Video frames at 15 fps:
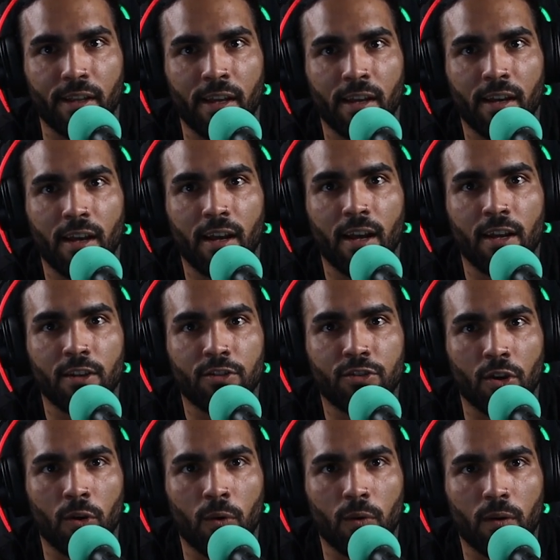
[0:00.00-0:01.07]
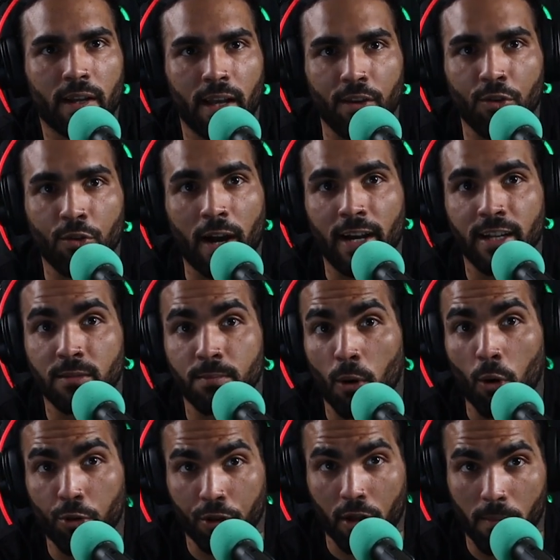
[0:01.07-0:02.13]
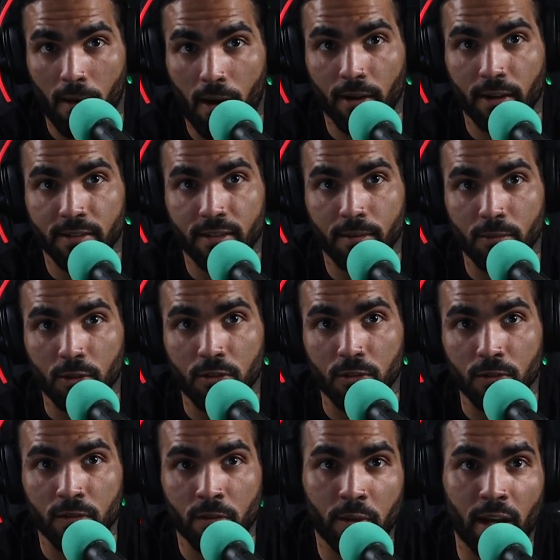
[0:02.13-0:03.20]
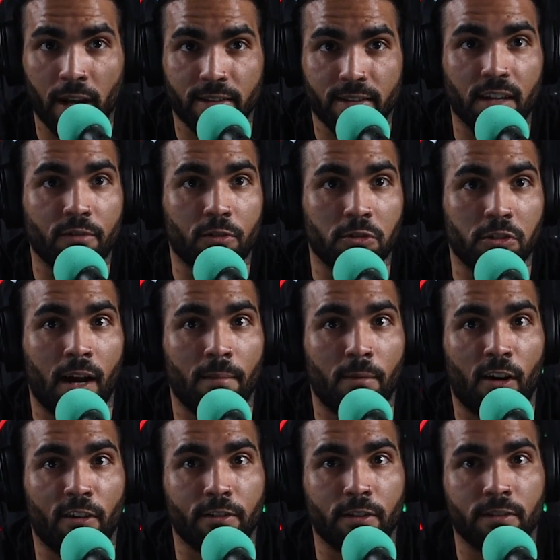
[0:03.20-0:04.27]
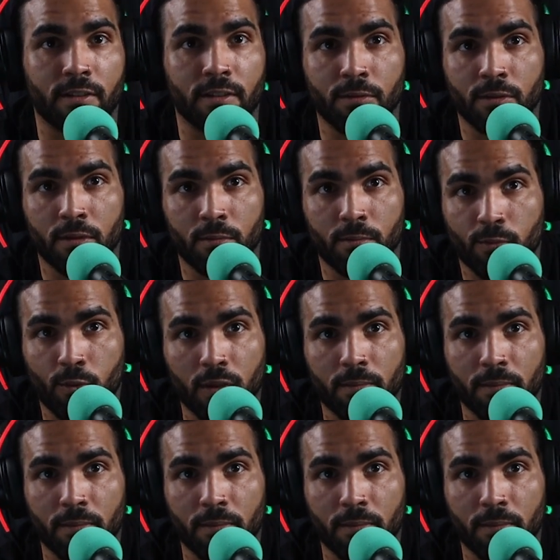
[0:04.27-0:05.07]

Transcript: basically. So can you guys both come on as W-2s? And we got several job offers and it would have been